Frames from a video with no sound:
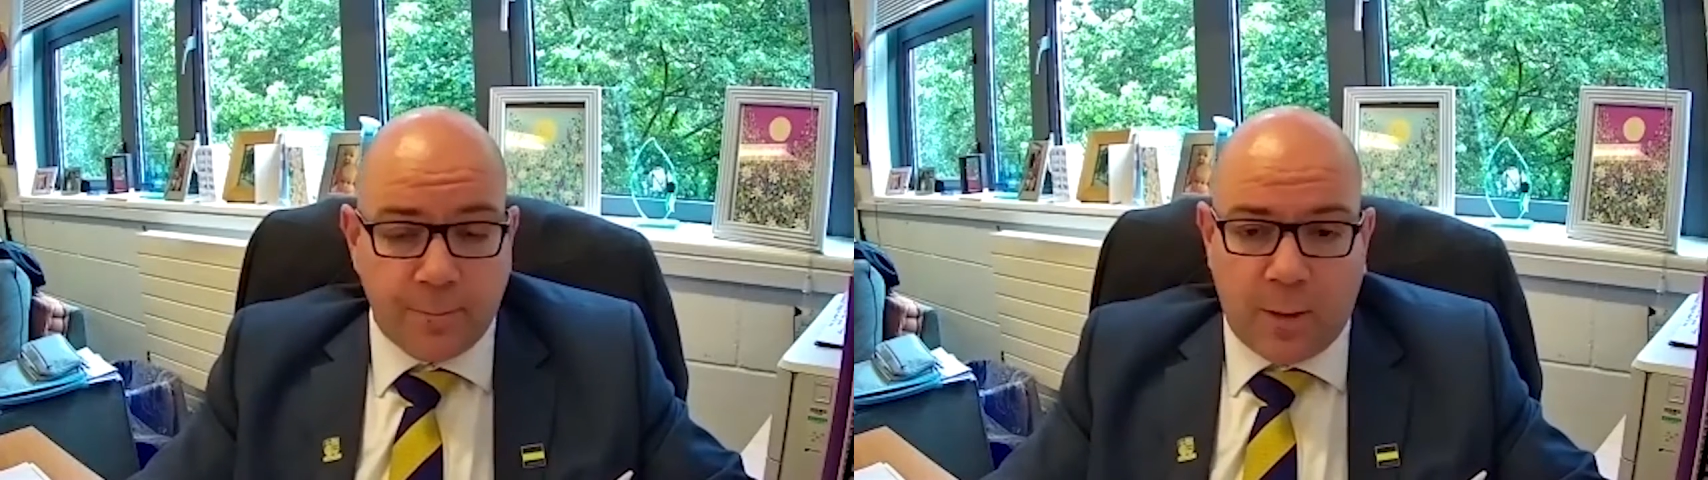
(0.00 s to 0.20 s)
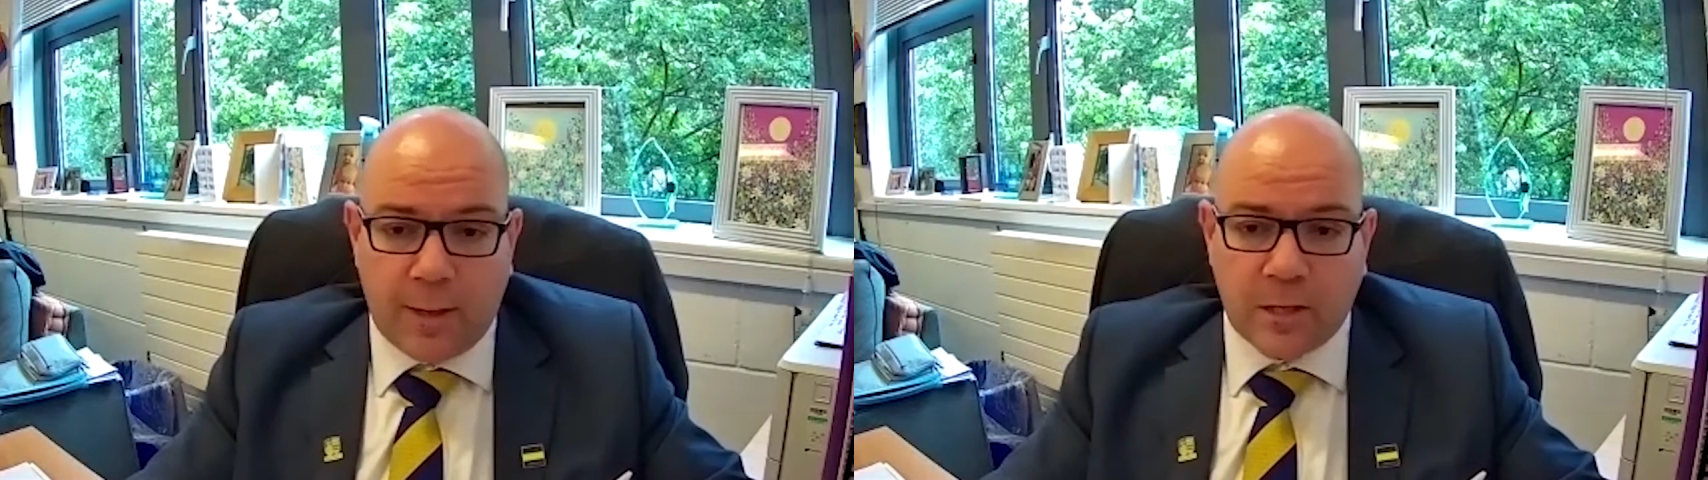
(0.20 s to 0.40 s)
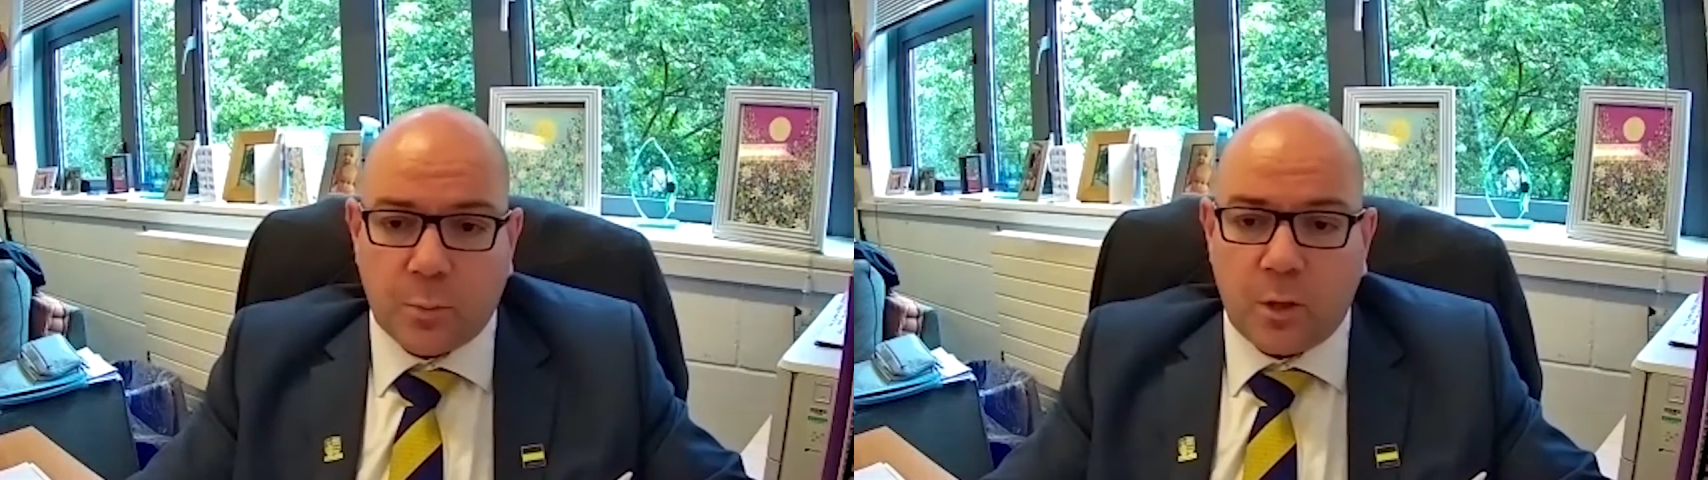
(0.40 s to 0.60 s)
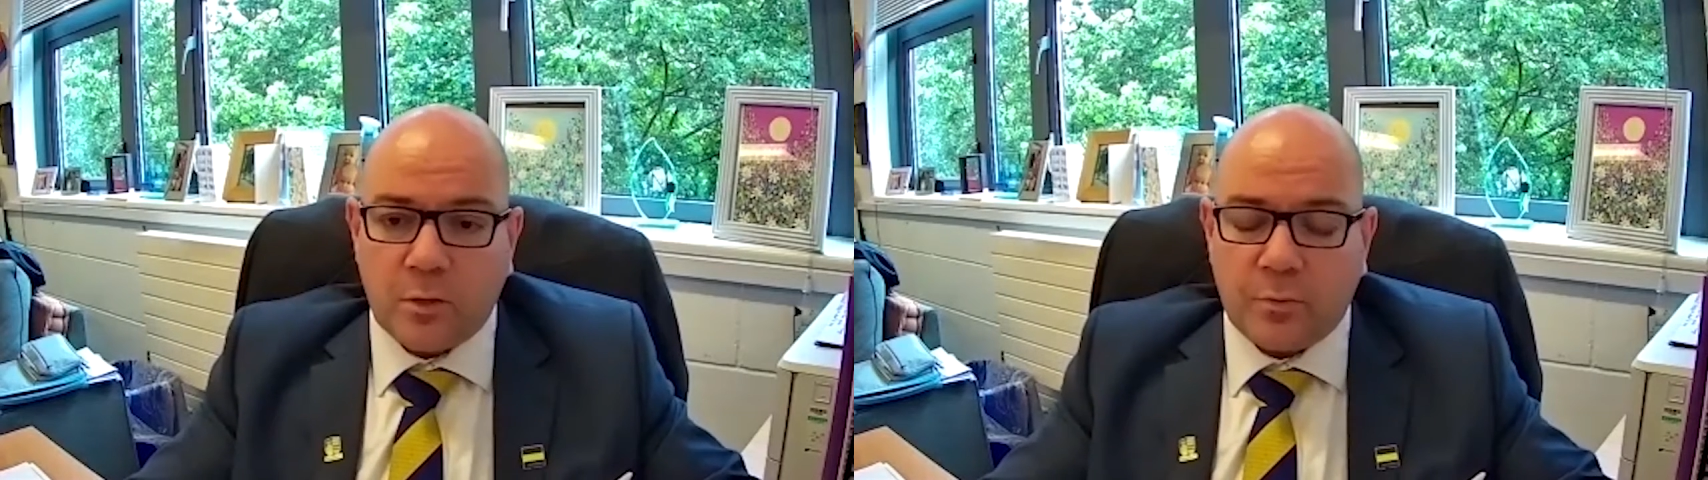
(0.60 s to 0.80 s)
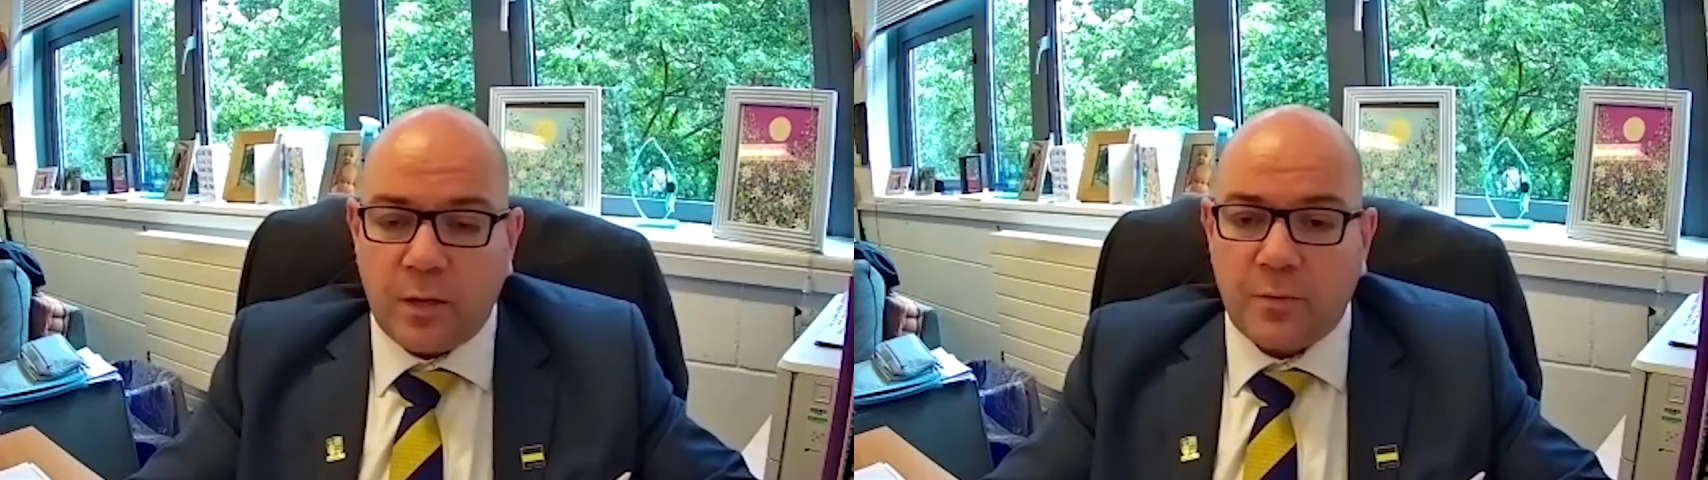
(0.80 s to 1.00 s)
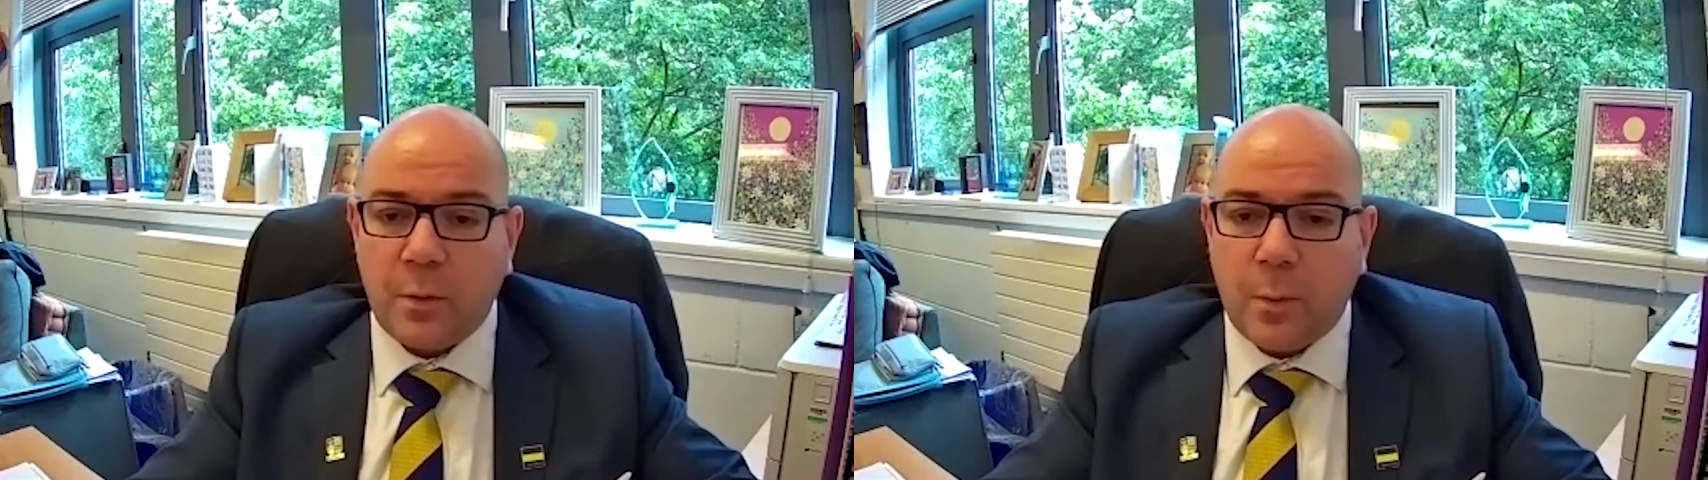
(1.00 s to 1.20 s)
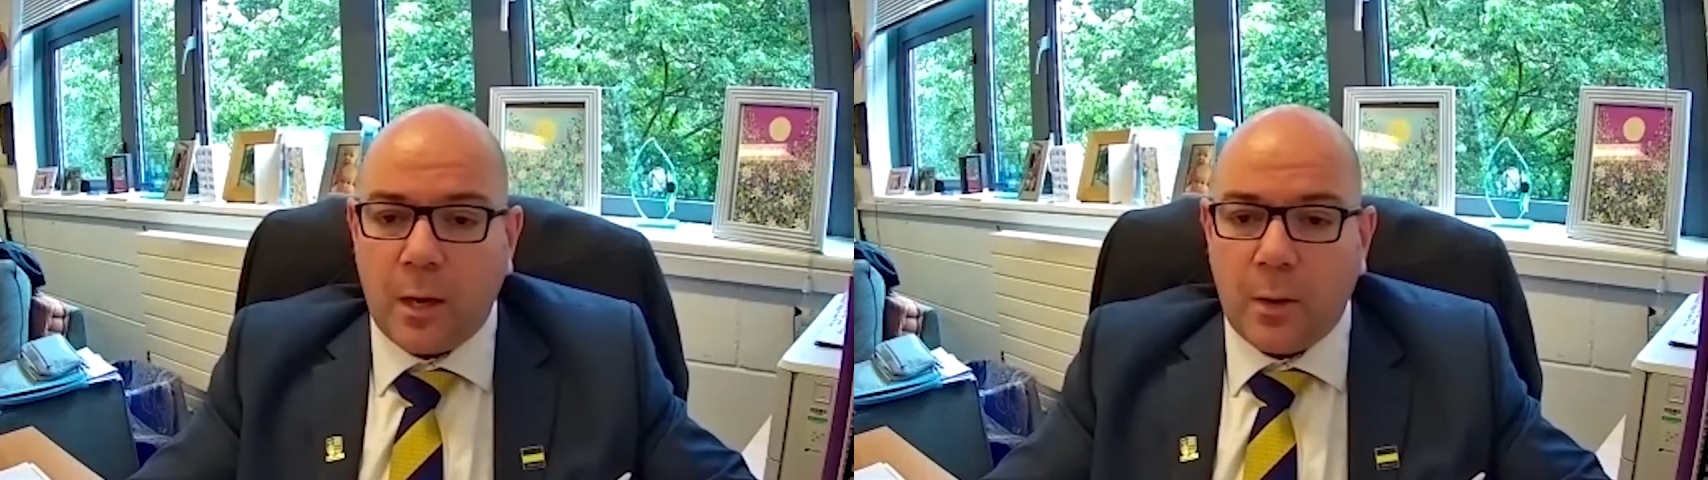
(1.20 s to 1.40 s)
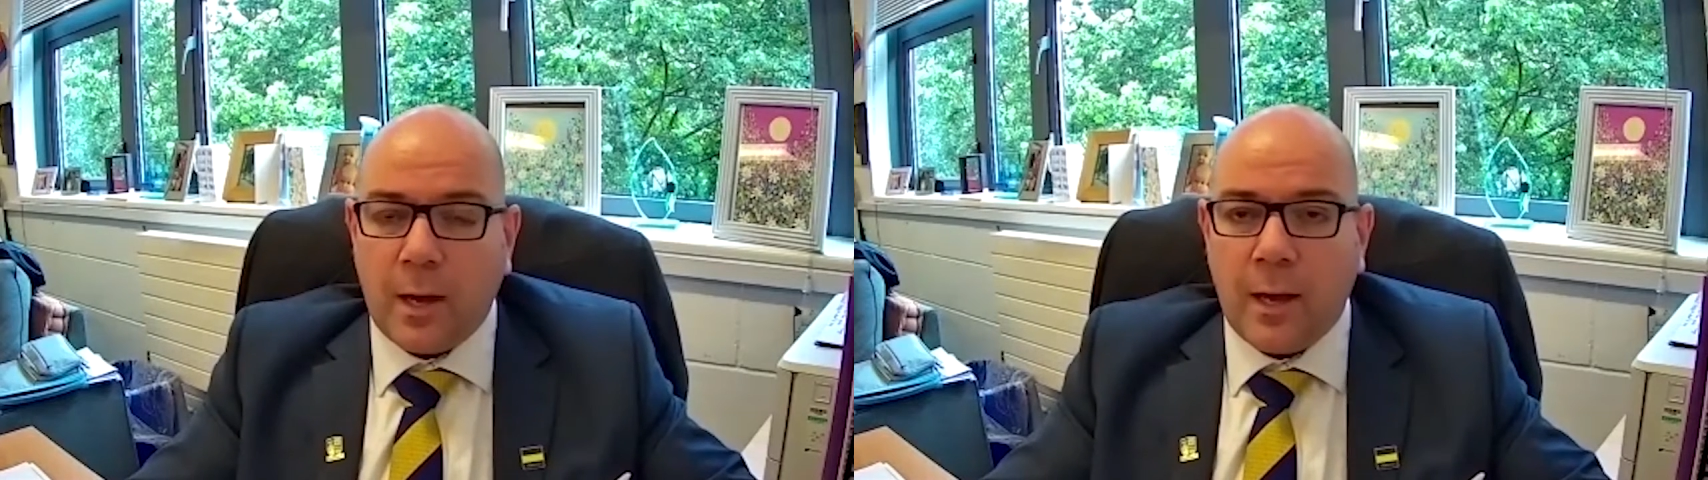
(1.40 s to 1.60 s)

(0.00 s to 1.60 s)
And that's worked really well.